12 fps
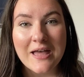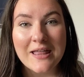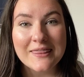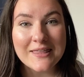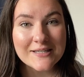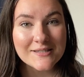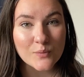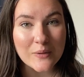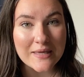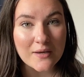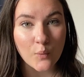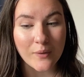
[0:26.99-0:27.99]
This
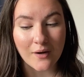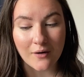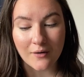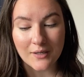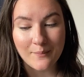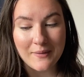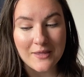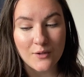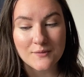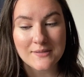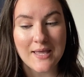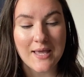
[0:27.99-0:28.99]
week we are going to be
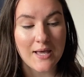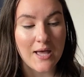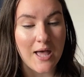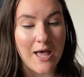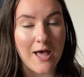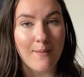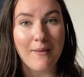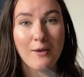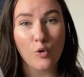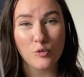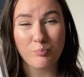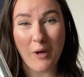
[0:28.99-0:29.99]
using an
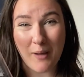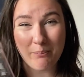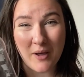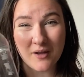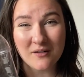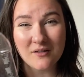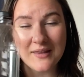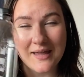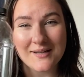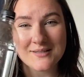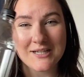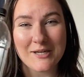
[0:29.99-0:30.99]
old pop bottle. That
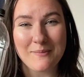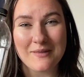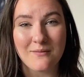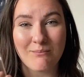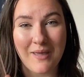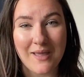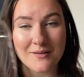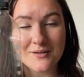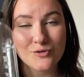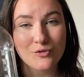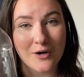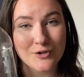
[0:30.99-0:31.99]
is going to be the main
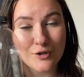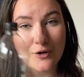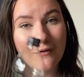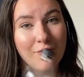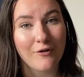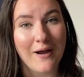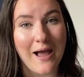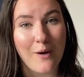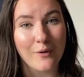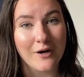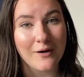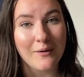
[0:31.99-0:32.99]
structure for
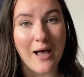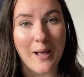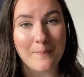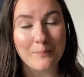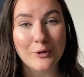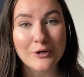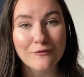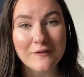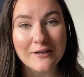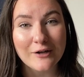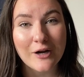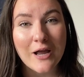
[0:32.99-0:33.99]
our bird
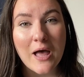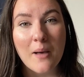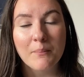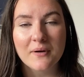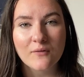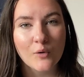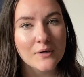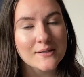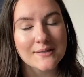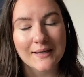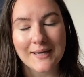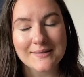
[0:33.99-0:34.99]
feeder. But of course,
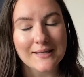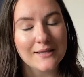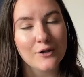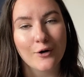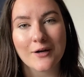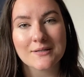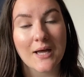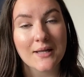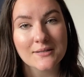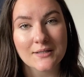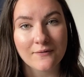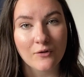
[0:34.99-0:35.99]
like I said, there are
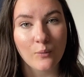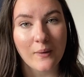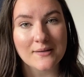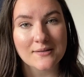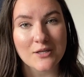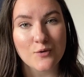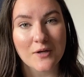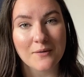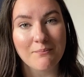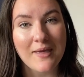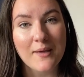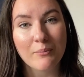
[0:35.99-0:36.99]
tons of different ways that you can
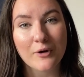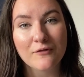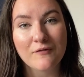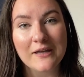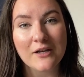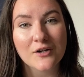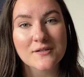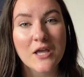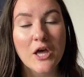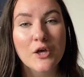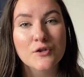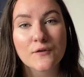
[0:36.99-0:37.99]
make bird feeders.
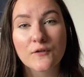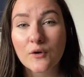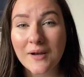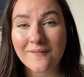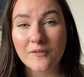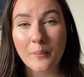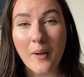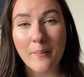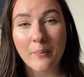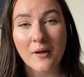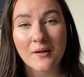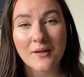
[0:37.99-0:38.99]
So if you don't have a pop
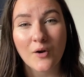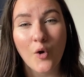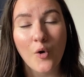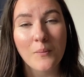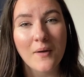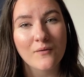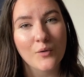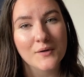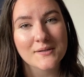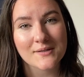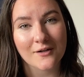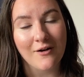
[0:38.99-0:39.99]
bottle at home, of course
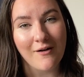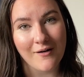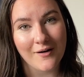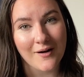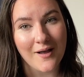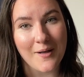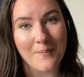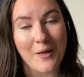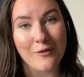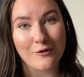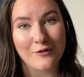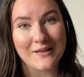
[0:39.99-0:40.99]
there are
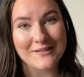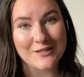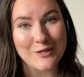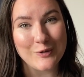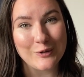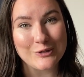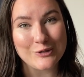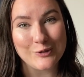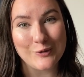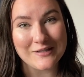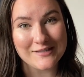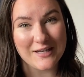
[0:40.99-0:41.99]
other things that you could do
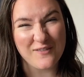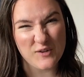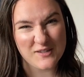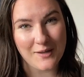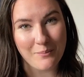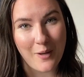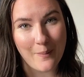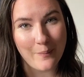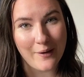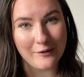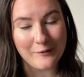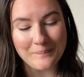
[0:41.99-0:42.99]
instead of using a pop
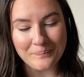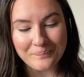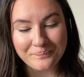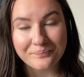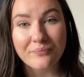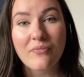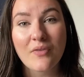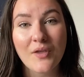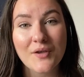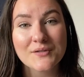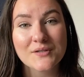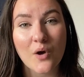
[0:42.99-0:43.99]
bottle.
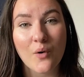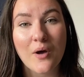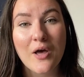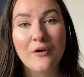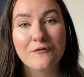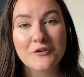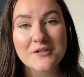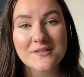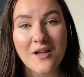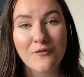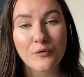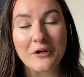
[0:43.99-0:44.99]
So first
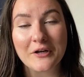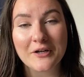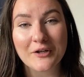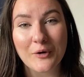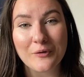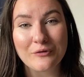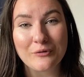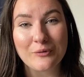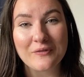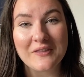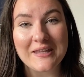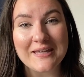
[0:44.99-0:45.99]
off, we're going to go through
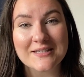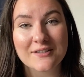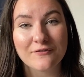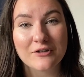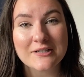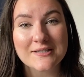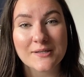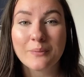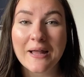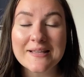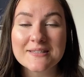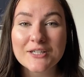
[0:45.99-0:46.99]
the different
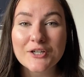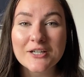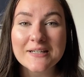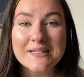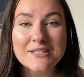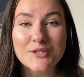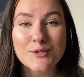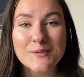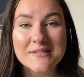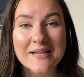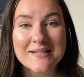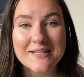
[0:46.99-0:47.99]
supplies that you're going to need to do
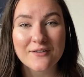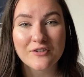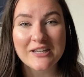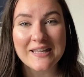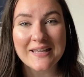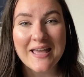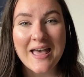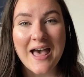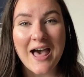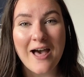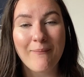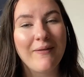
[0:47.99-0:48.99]
this activity,
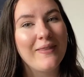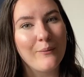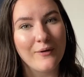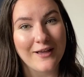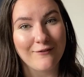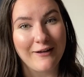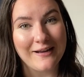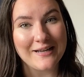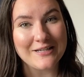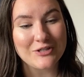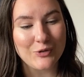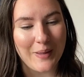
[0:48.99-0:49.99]
and then we'll get right
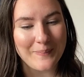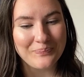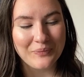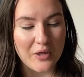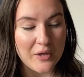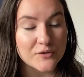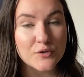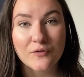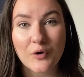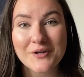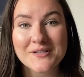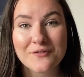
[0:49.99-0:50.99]
into it. So of
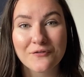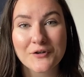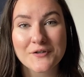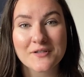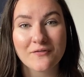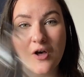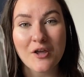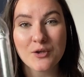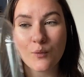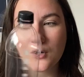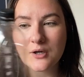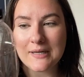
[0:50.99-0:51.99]
course, first of all, you
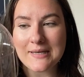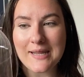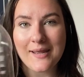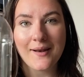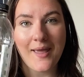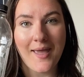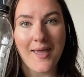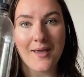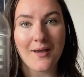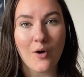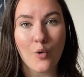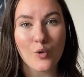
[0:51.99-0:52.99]
are going to need a
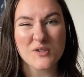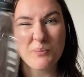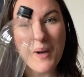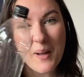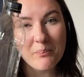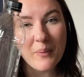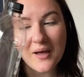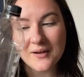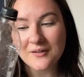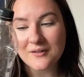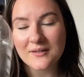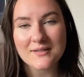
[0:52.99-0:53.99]
old pop
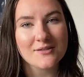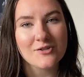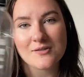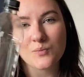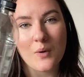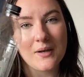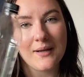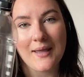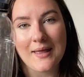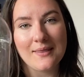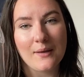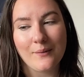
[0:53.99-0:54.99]
bottle. This is just one,
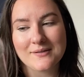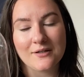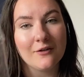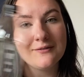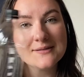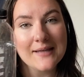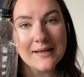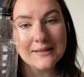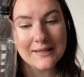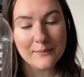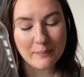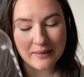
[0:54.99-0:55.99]
again, that was in our
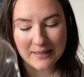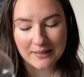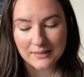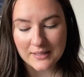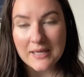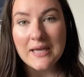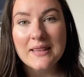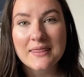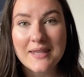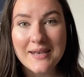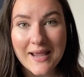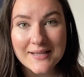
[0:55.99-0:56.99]
recycling bin. The
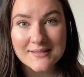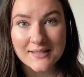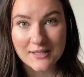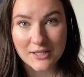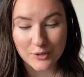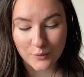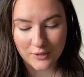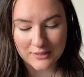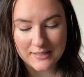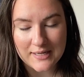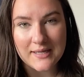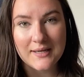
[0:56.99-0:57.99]
next thing that you are going to
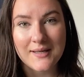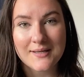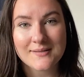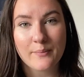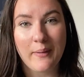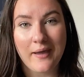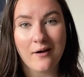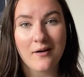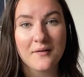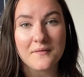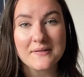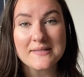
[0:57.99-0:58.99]
need is a pair
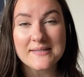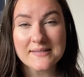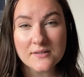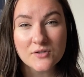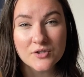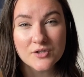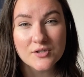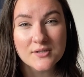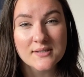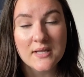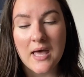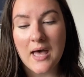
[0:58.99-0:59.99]
of
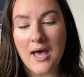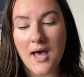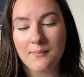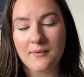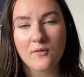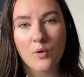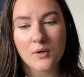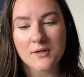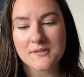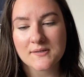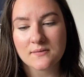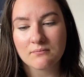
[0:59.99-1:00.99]
scissors. Of
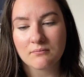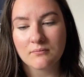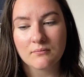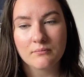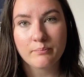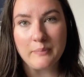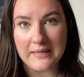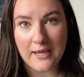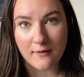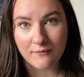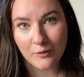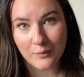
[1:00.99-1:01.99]
course, be
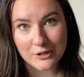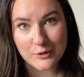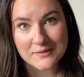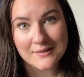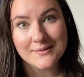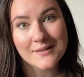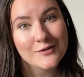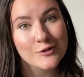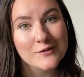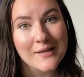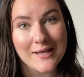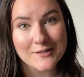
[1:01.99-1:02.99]
careful when using
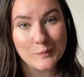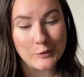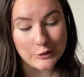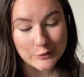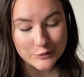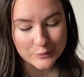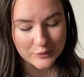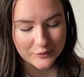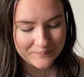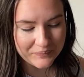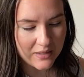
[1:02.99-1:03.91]
scissors as per usual.